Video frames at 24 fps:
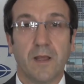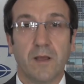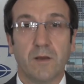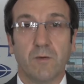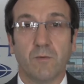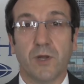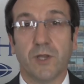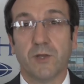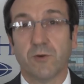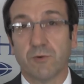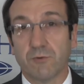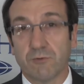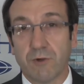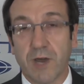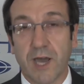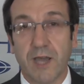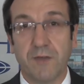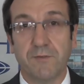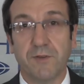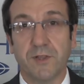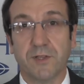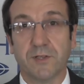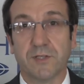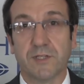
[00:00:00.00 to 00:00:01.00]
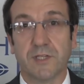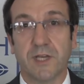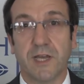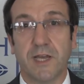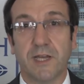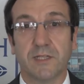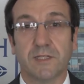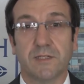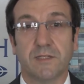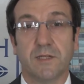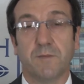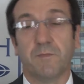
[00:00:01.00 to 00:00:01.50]
When you arrive in the
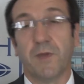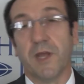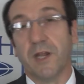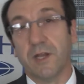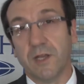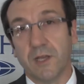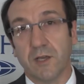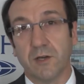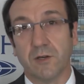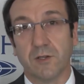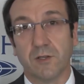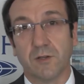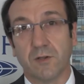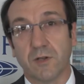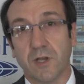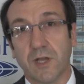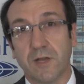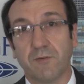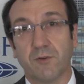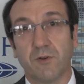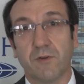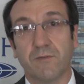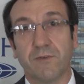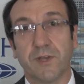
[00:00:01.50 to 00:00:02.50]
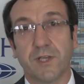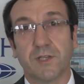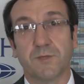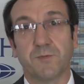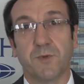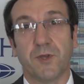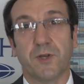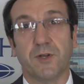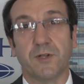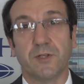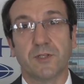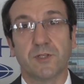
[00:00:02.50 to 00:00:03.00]
States, depending on your level of
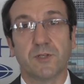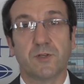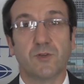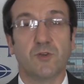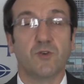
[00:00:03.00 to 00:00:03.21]
experience,